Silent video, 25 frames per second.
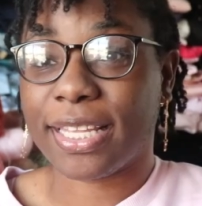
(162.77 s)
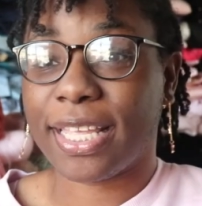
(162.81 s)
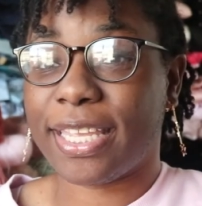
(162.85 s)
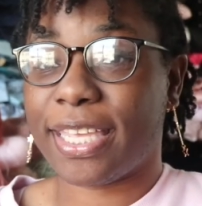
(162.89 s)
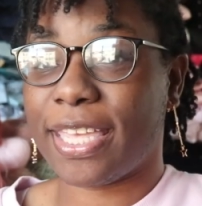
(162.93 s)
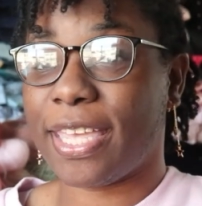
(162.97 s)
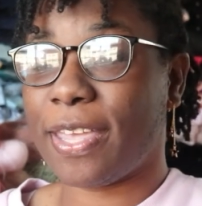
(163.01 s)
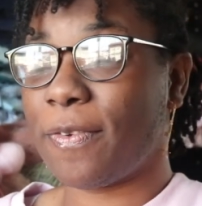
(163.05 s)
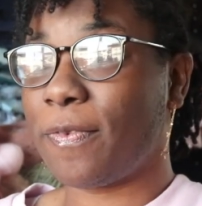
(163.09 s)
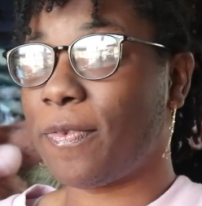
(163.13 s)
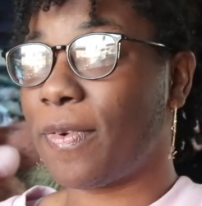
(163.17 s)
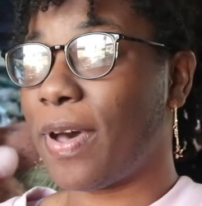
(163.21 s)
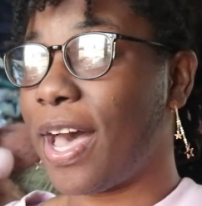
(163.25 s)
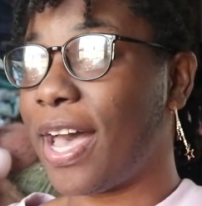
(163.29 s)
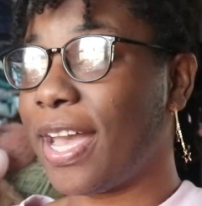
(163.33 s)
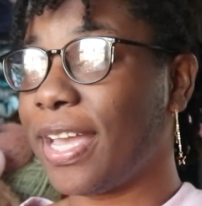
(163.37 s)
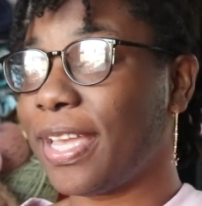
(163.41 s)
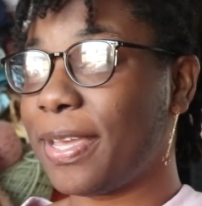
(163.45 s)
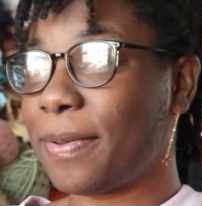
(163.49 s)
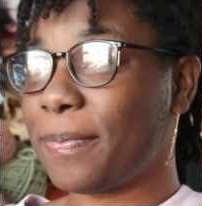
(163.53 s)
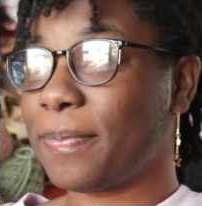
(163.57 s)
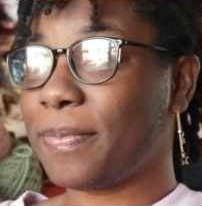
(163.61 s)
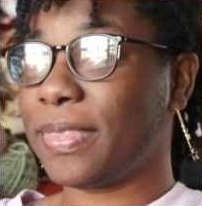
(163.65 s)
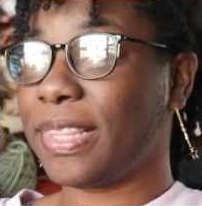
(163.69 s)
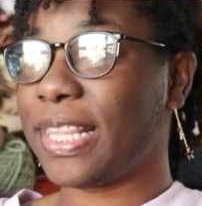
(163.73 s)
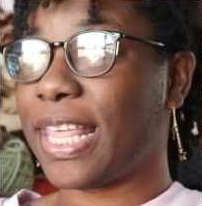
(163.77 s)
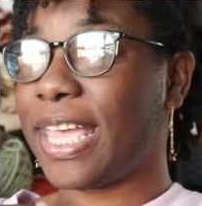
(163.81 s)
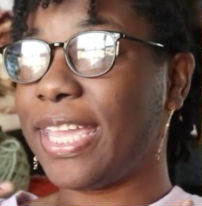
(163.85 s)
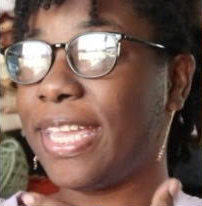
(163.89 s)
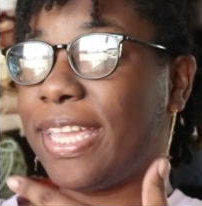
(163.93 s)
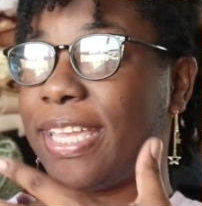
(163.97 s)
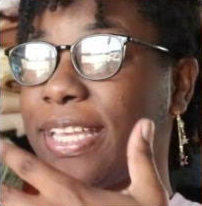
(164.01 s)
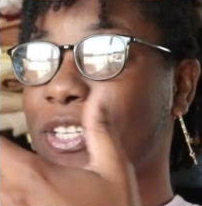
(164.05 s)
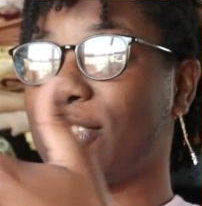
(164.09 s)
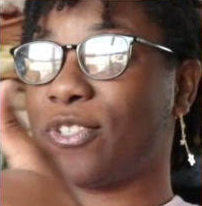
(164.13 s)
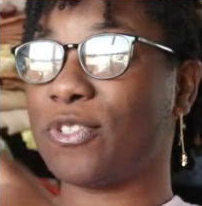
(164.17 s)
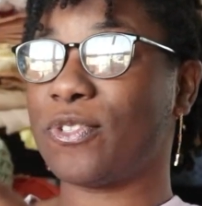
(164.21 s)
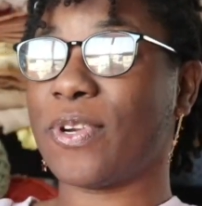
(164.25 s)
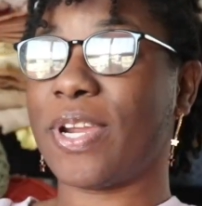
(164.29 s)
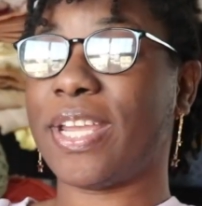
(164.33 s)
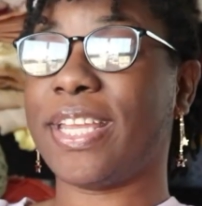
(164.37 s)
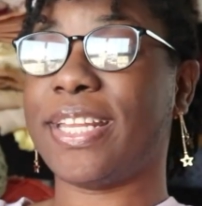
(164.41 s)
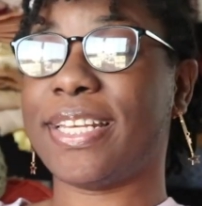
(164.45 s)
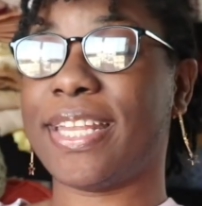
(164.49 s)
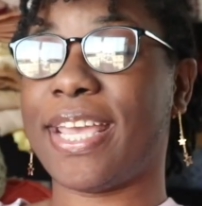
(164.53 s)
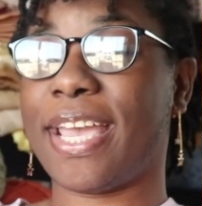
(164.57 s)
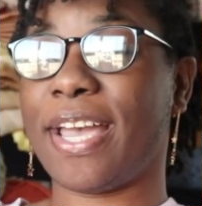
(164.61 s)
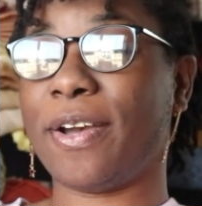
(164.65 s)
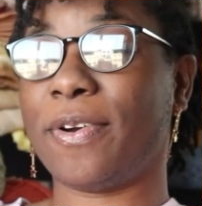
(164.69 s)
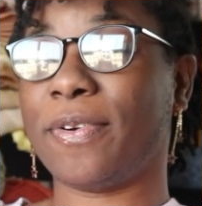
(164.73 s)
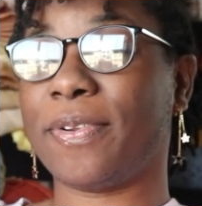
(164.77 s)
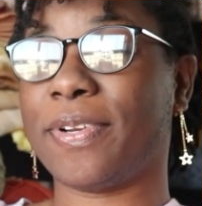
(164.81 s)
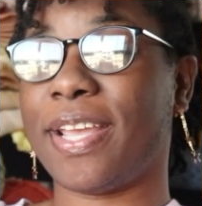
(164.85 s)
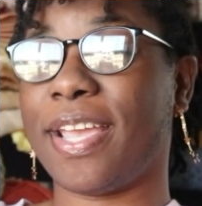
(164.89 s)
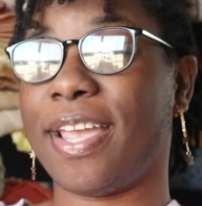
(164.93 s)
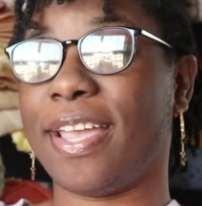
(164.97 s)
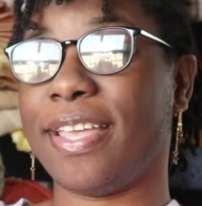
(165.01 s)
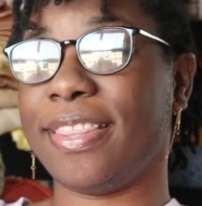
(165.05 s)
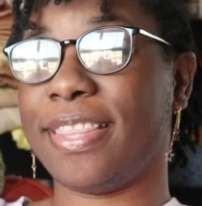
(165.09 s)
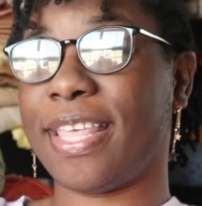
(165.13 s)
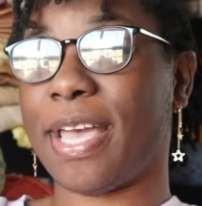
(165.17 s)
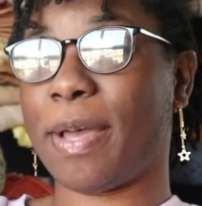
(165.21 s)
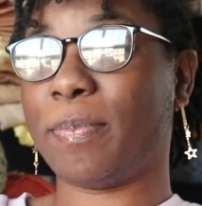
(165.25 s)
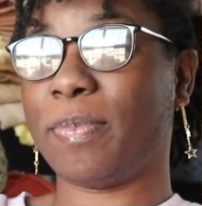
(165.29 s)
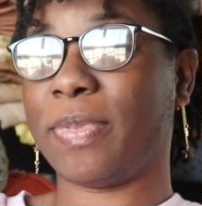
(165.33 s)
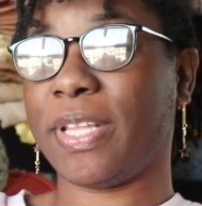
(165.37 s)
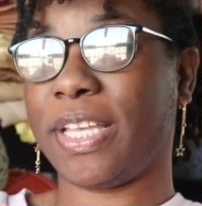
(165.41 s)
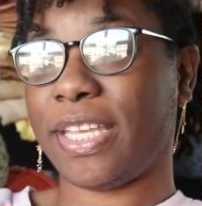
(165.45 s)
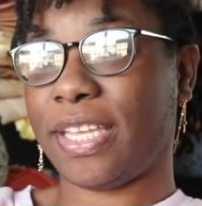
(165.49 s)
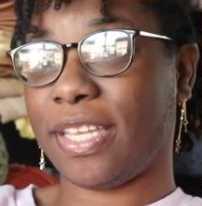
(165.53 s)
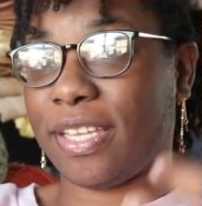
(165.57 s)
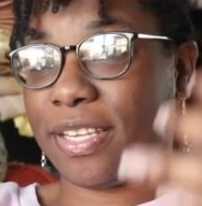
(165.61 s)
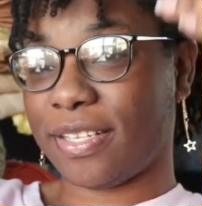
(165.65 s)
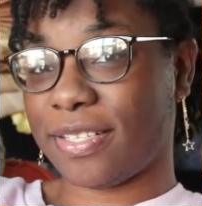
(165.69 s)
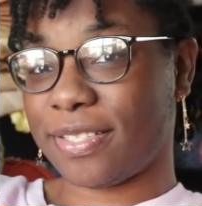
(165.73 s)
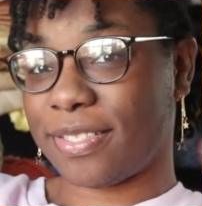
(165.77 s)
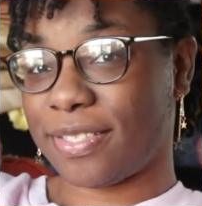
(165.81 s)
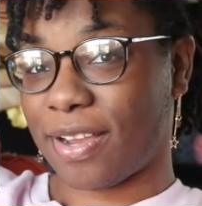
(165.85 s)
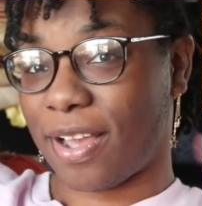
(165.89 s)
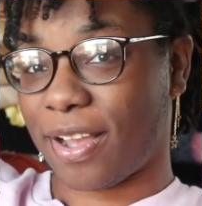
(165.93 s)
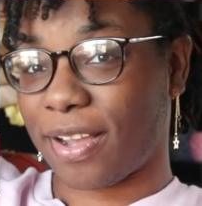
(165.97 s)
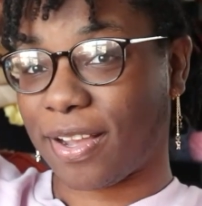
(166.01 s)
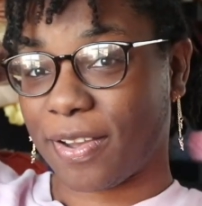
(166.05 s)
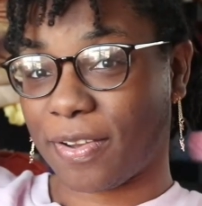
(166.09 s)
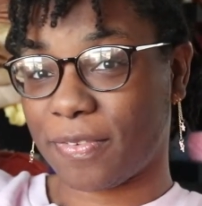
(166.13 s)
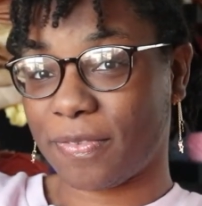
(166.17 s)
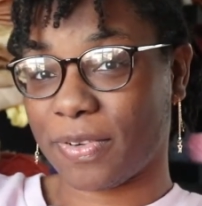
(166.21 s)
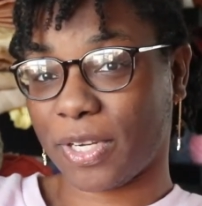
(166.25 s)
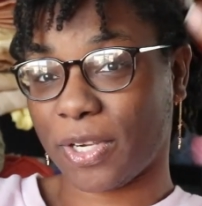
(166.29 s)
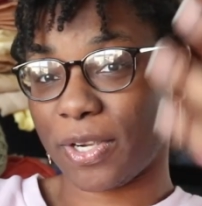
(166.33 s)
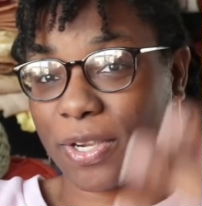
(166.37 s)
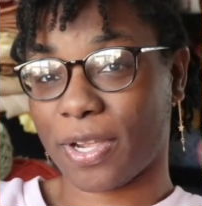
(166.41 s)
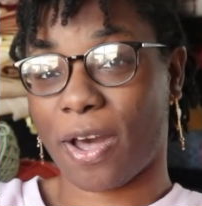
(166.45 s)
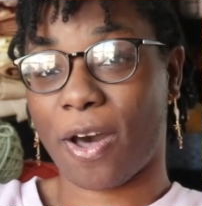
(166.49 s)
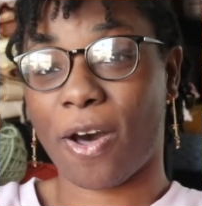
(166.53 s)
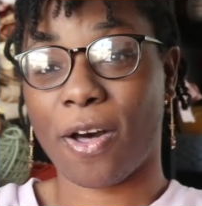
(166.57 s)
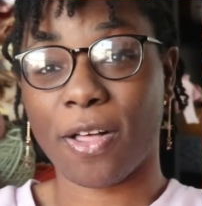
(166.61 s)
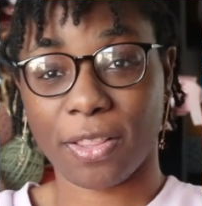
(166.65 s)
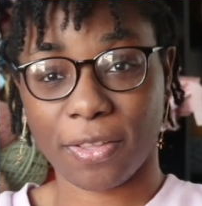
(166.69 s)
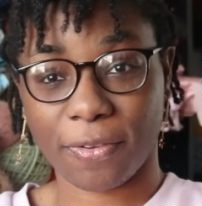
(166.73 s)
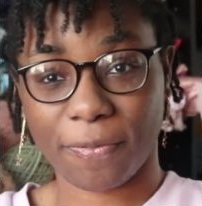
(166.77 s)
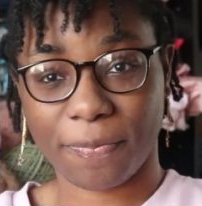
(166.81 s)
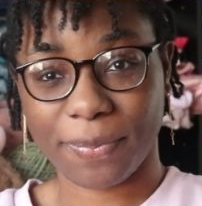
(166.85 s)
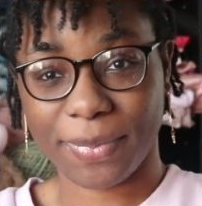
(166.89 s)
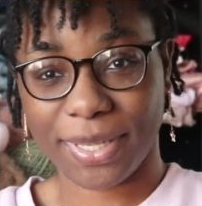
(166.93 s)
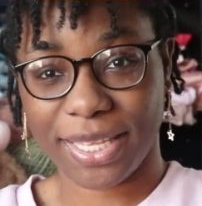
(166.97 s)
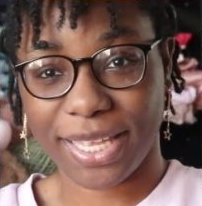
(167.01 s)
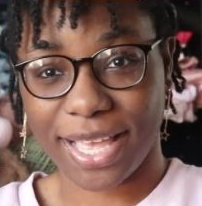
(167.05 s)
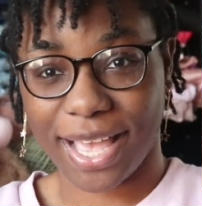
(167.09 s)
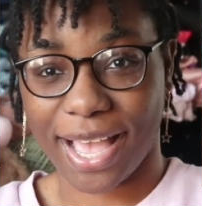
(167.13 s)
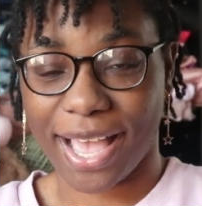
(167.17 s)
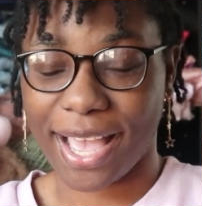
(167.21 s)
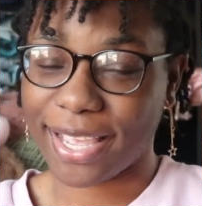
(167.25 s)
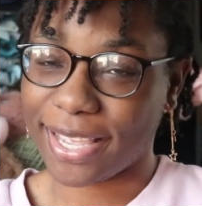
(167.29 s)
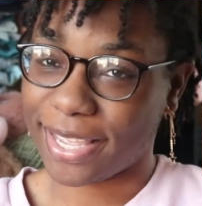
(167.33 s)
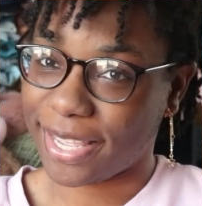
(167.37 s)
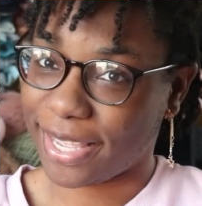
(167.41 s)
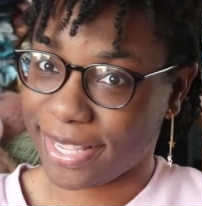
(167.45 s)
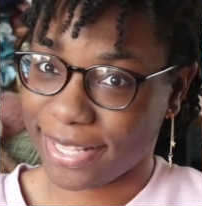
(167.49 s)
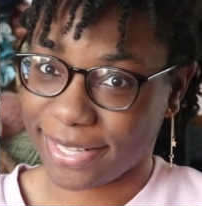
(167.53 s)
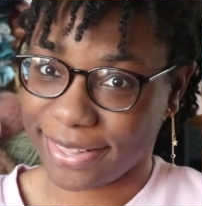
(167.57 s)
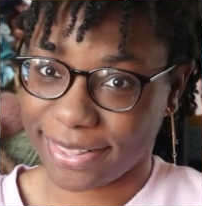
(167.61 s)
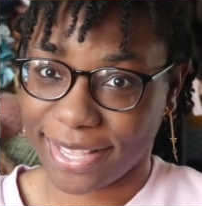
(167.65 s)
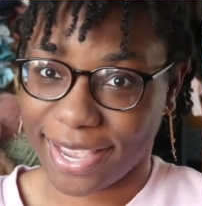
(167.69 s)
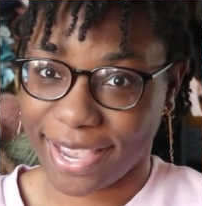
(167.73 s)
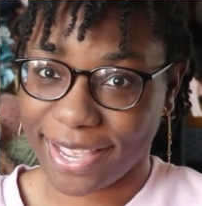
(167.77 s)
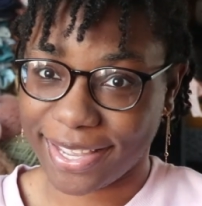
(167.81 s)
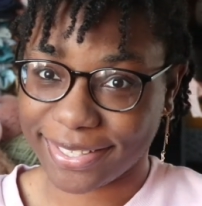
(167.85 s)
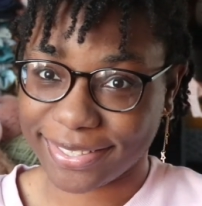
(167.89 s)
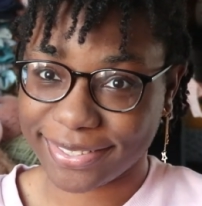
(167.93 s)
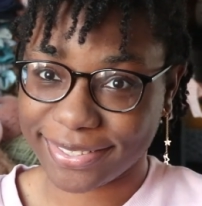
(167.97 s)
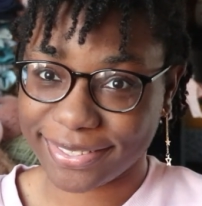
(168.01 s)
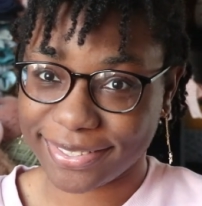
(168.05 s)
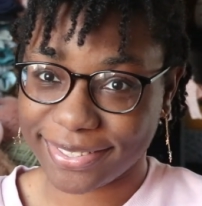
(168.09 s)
Like if I am laying straight down and that blanket is not covering all of me, I hate that.